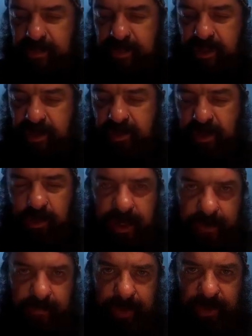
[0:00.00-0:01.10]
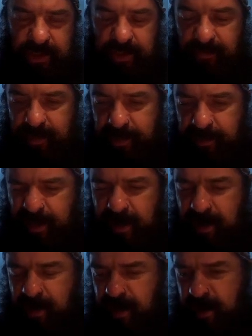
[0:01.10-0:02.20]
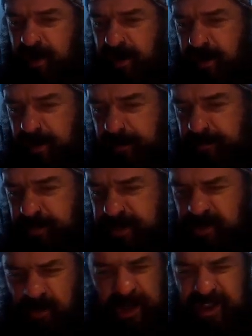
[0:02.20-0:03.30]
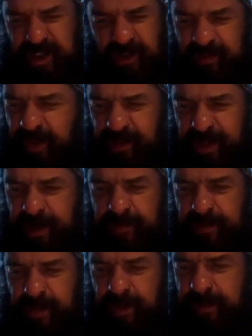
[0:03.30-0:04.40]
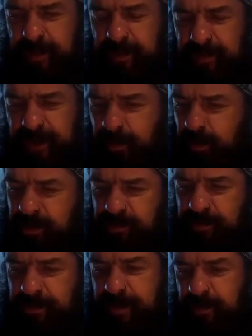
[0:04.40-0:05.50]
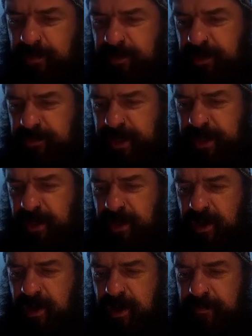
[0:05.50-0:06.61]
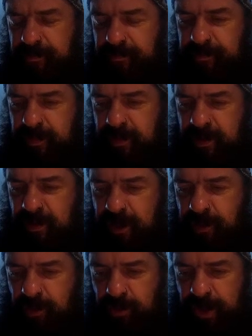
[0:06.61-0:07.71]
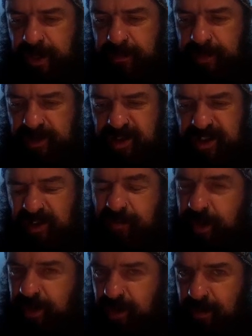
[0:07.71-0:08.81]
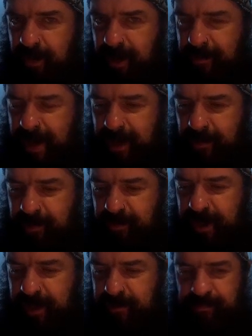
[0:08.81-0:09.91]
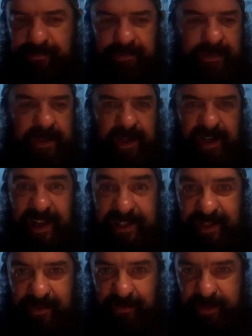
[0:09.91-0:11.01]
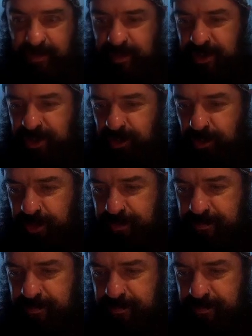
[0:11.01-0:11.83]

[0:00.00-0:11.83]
You know, the grayling bugs, stuff like that. There's some great stuff out there that people have done with UV, like little grayling bugs and stuff, but not my bag, I'm afraid. I like to give them something to chew on.